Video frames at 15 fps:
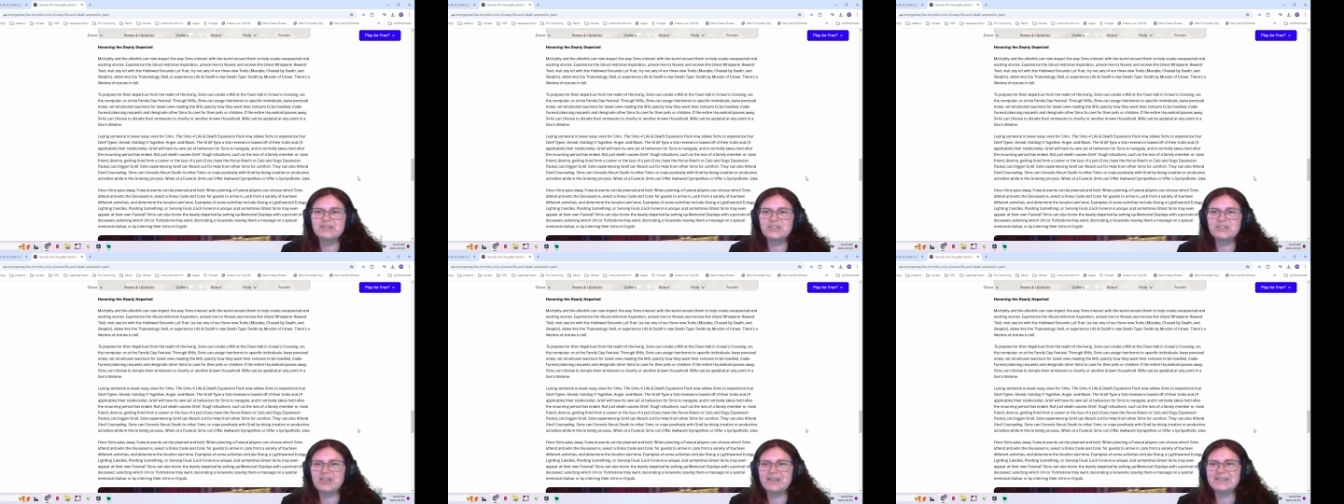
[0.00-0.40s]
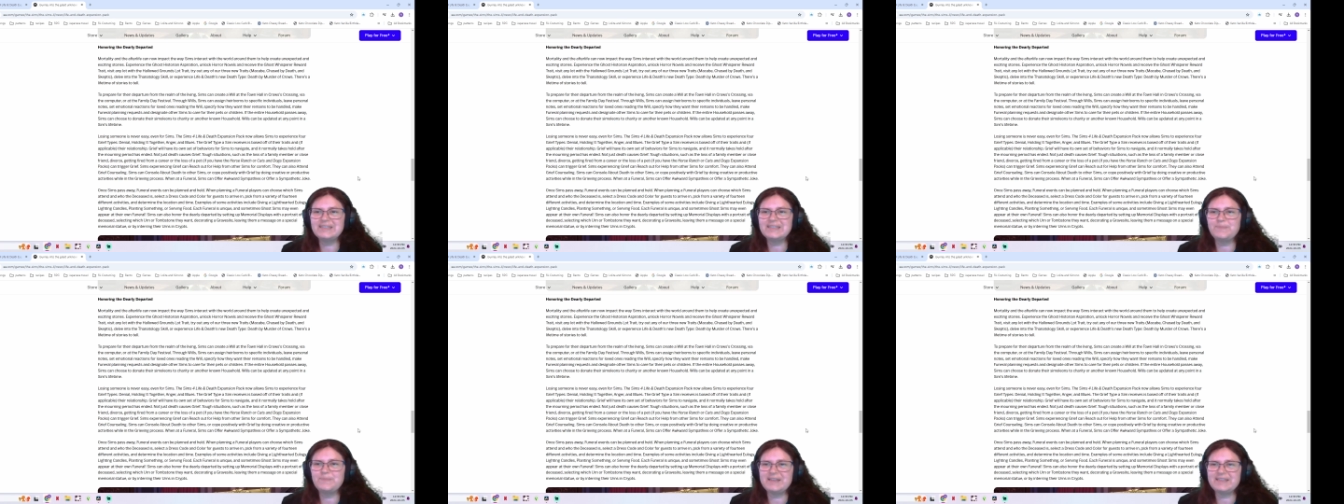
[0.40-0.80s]

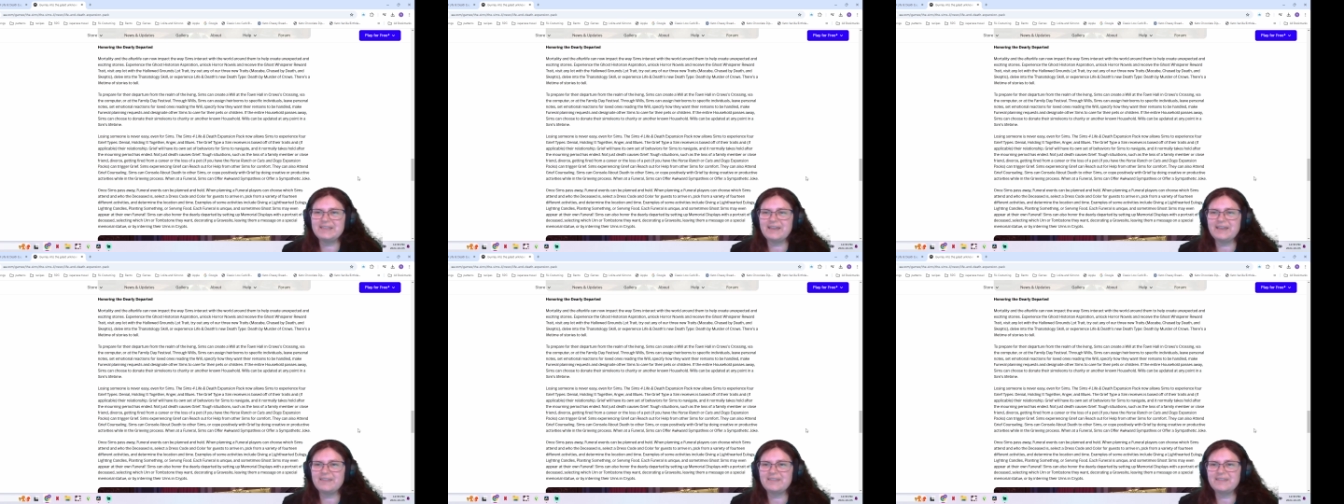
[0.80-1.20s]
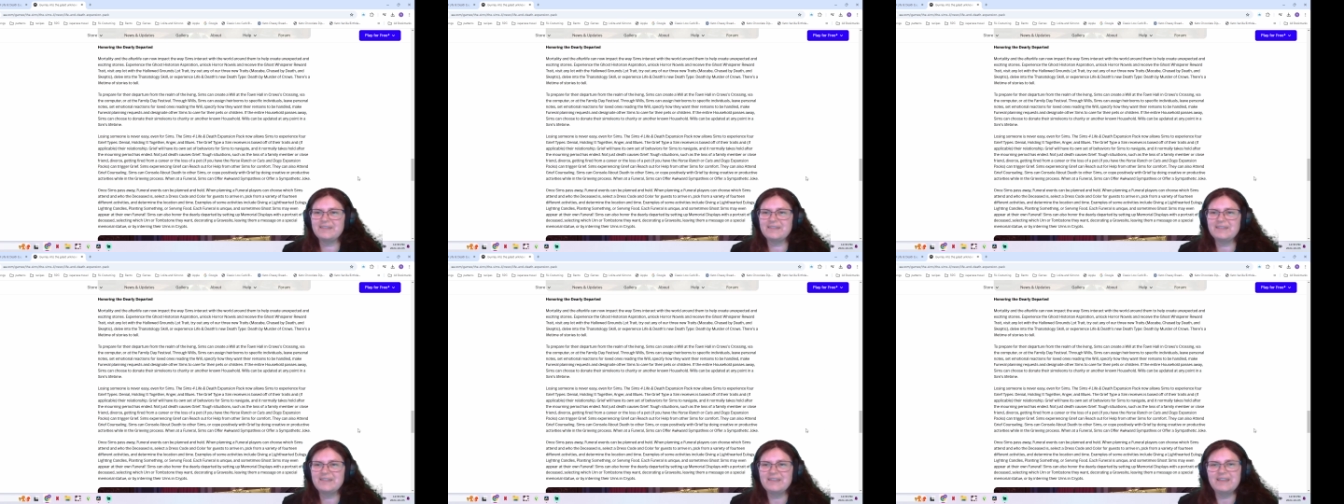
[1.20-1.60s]
Chased by Death,
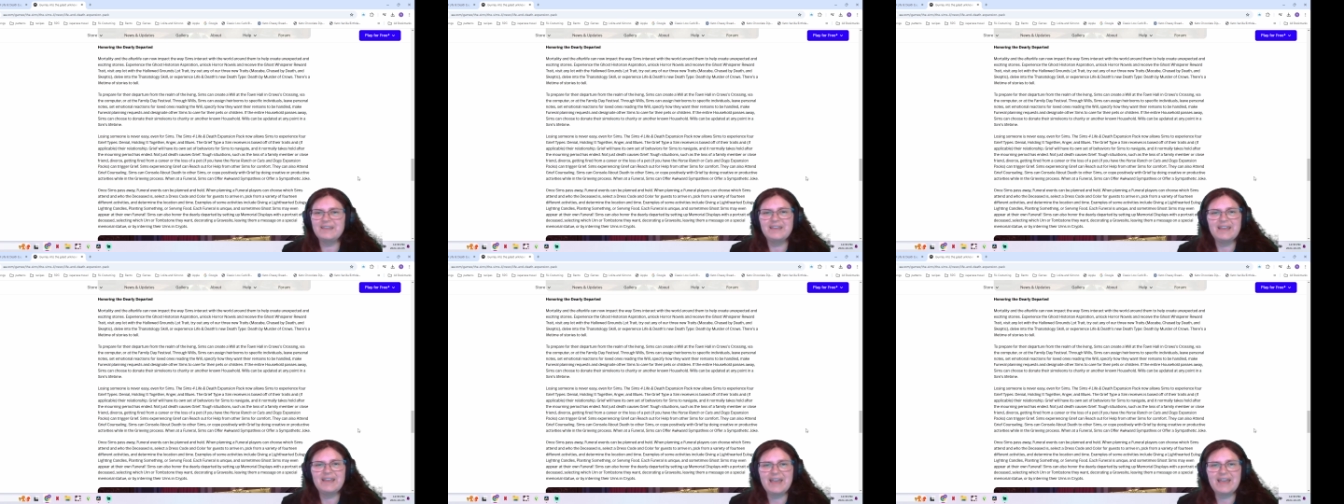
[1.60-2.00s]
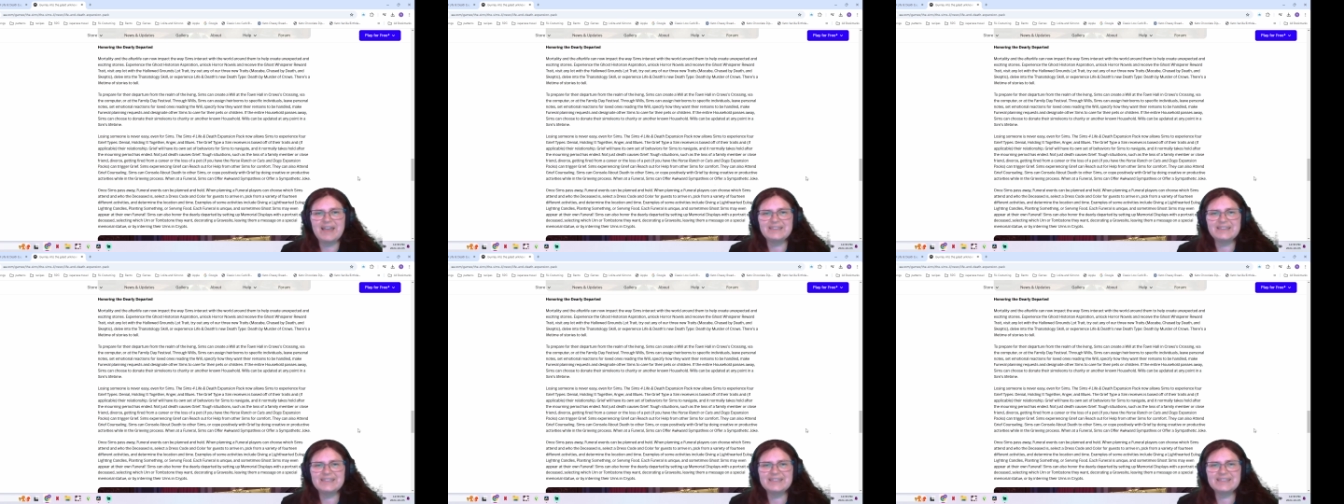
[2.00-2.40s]

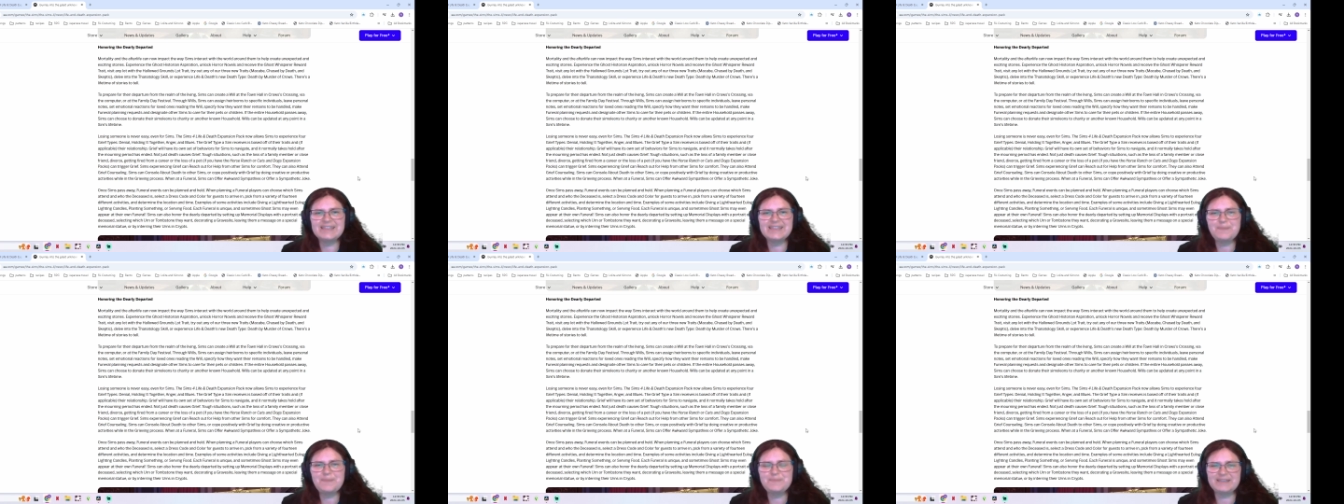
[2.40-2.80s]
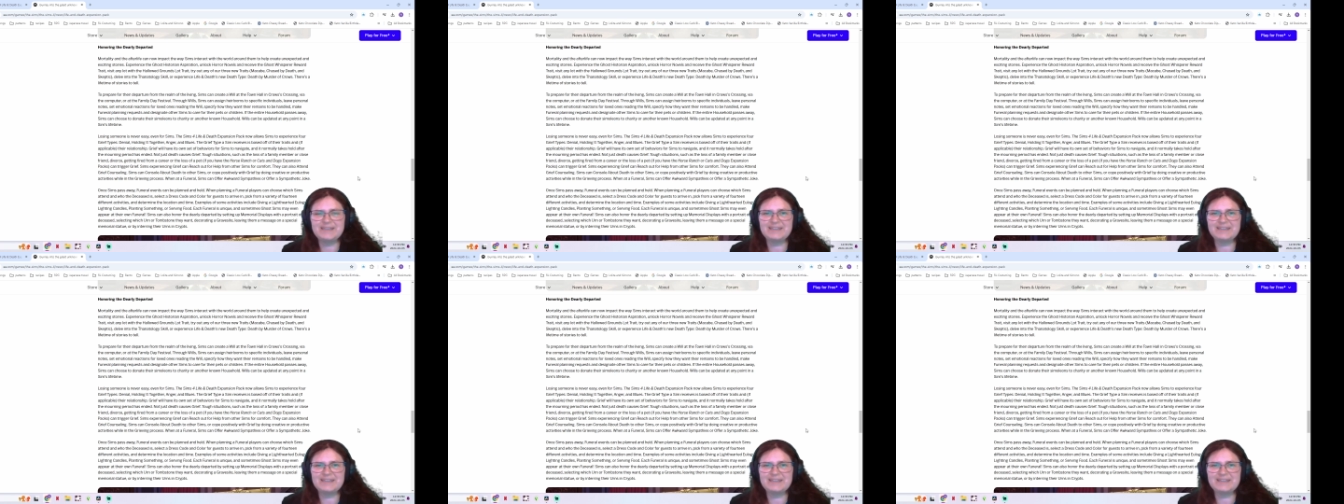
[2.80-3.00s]
and Skeptic.